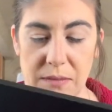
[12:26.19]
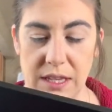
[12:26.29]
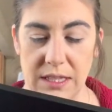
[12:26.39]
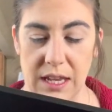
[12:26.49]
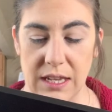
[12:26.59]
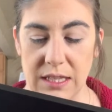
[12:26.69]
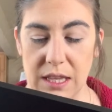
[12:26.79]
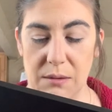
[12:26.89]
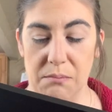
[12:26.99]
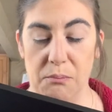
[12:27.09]
This is
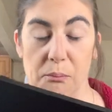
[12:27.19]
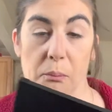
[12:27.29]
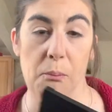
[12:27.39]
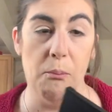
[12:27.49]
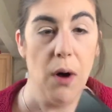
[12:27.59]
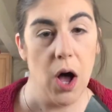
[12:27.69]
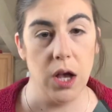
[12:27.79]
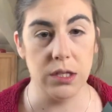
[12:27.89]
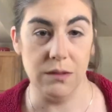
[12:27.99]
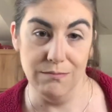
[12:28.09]
the
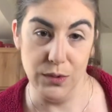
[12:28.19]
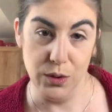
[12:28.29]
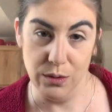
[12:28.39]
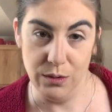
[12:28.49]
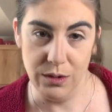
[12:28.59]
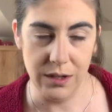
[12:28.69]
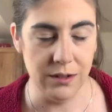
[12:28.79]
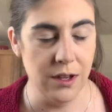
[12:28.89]
Boss Mood.